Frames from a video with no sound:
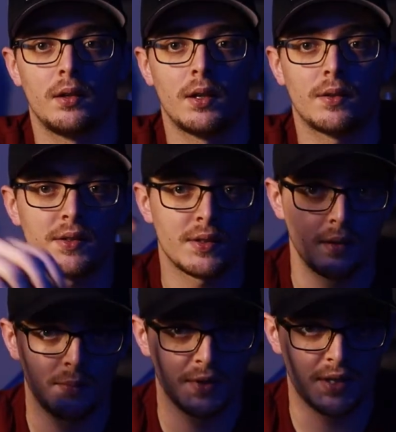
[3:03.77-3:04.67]
Now, this
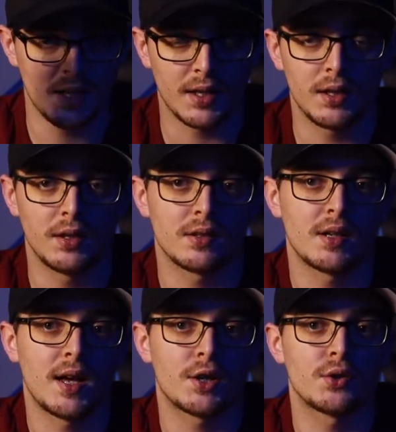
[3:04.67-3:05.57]
mistake doesn't
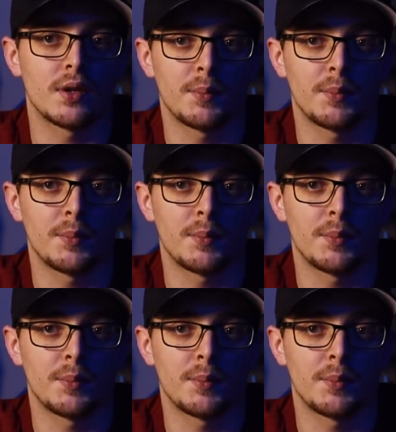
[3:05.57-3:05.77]
actually